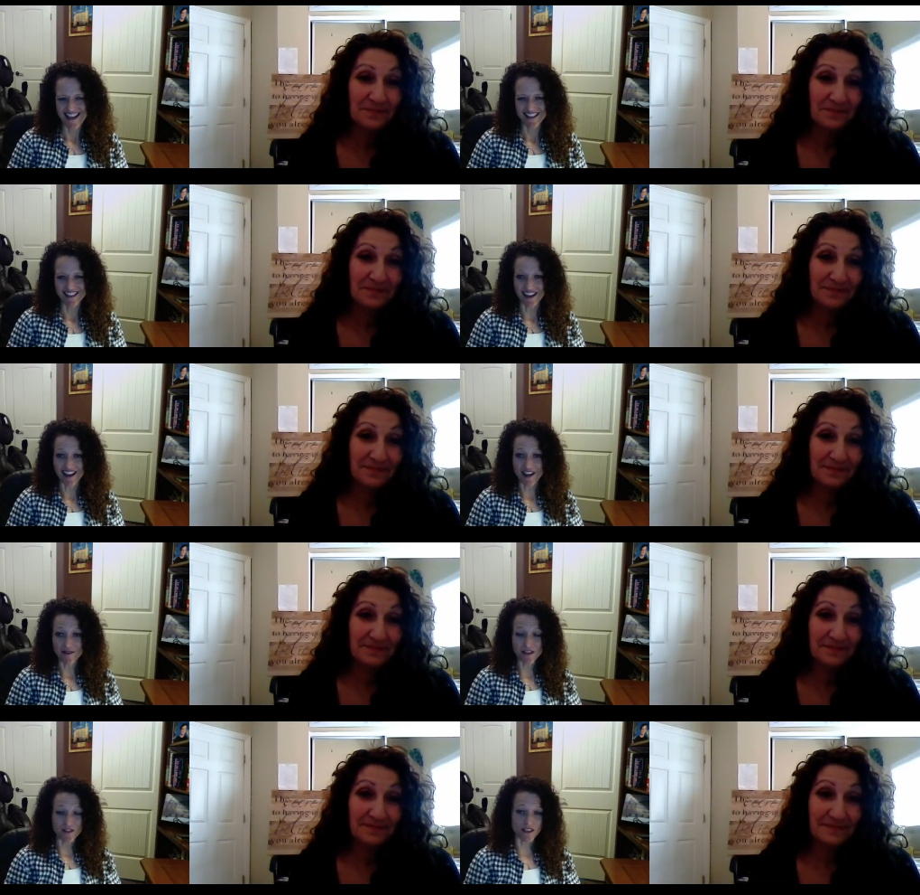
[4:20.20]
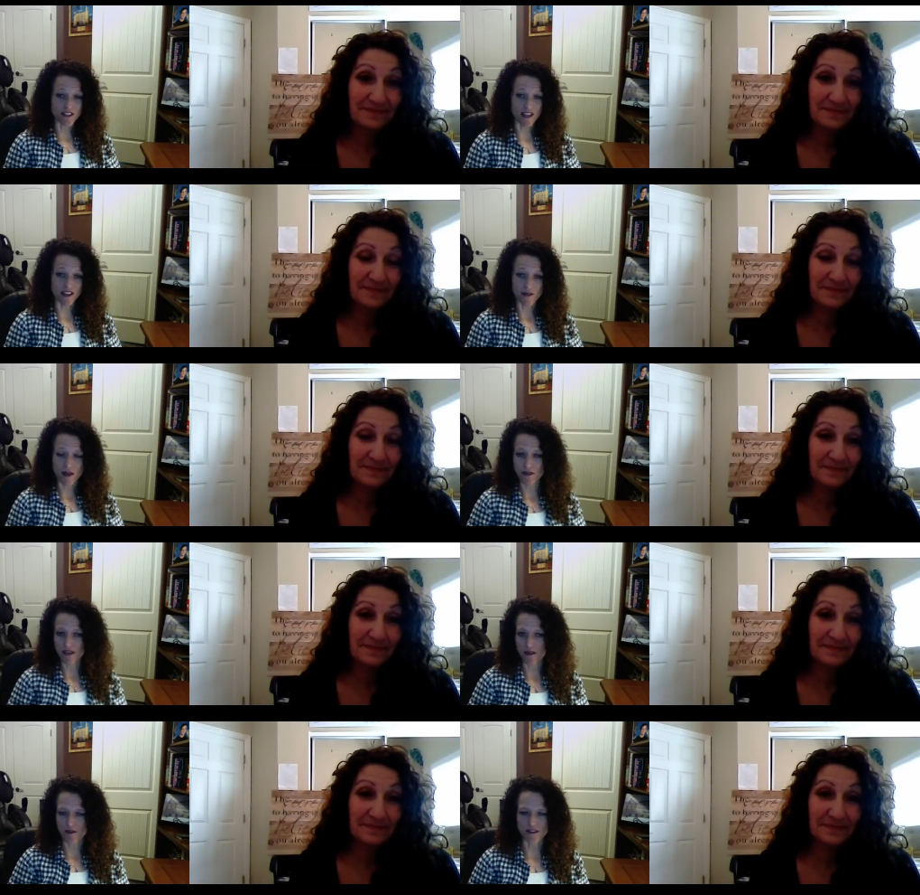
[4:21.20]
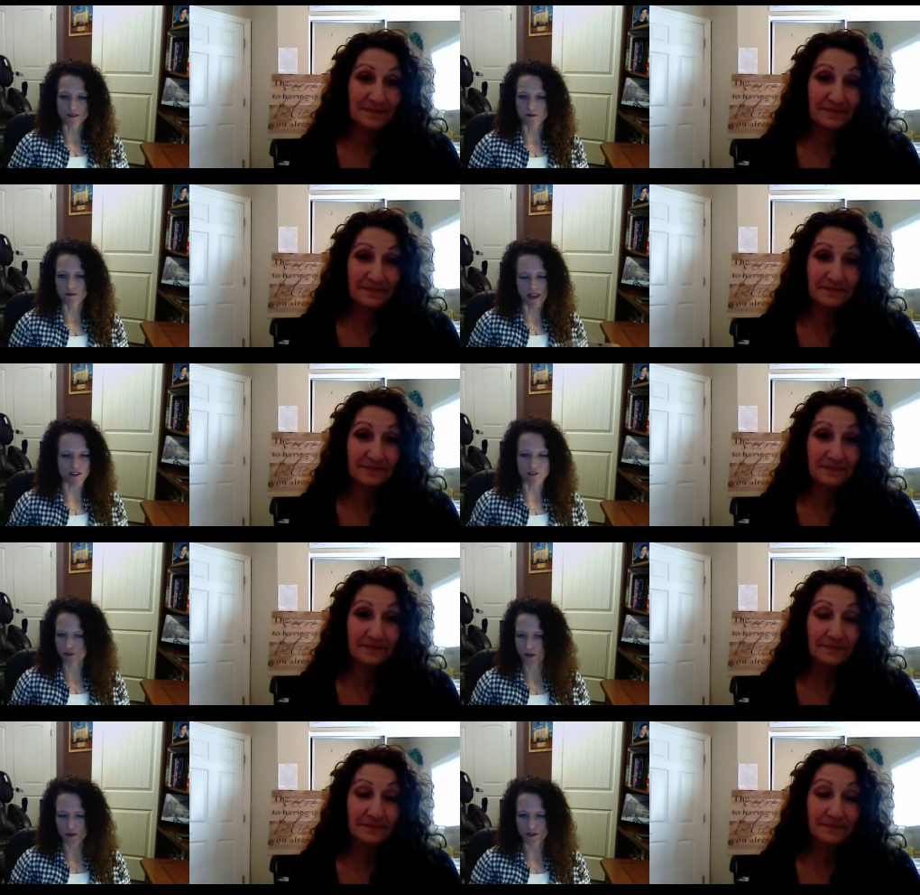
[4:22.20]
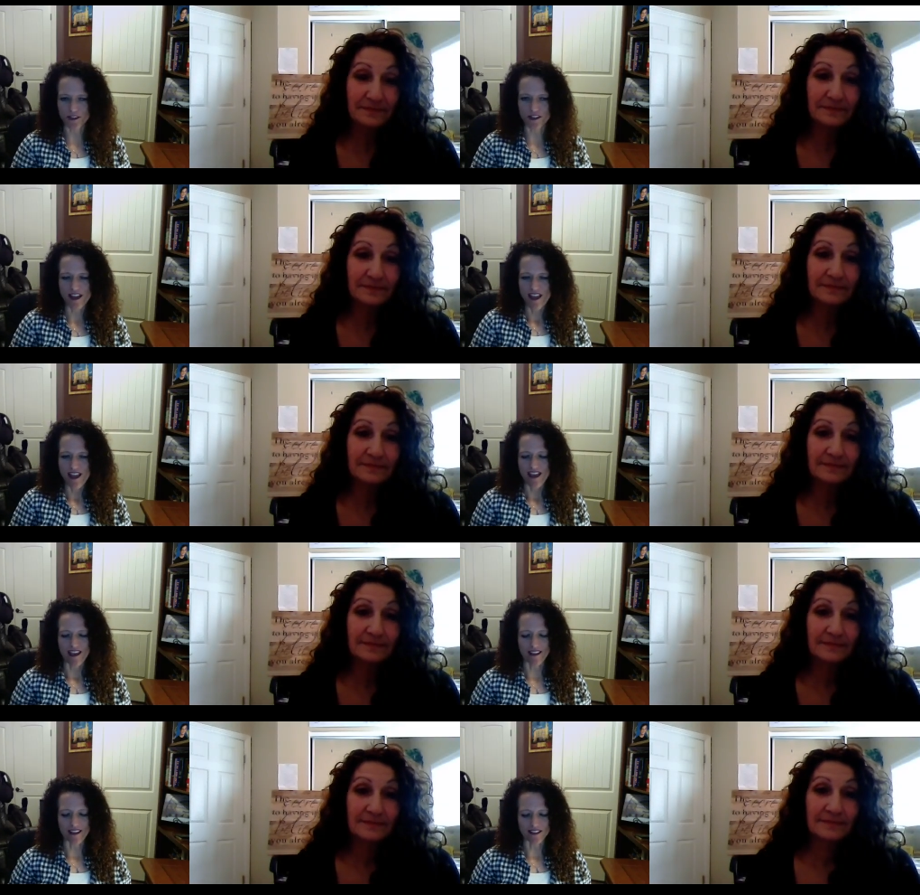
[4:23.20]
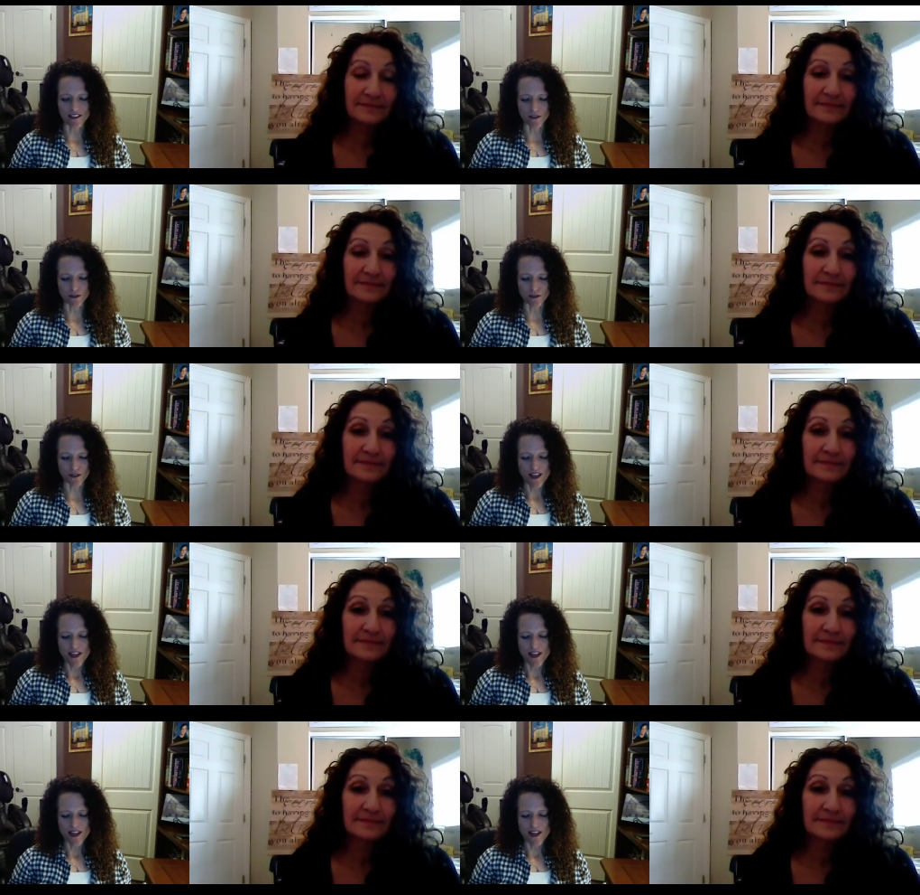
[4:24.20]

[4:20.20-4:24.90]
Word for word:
Speaker 1: yeah, I'm so excited about being able to pay it forward and to,